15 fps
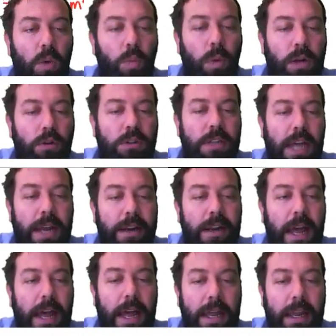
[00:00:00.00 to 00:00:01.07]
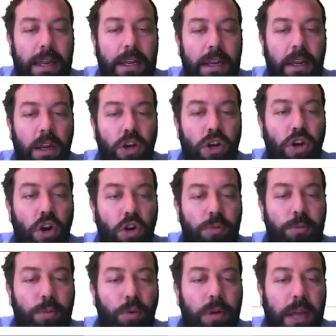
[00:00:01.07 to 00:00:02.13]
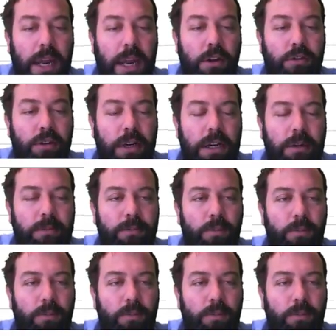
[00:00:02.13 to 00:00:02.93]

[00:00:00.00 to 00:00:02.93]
We looked at a notebook entry,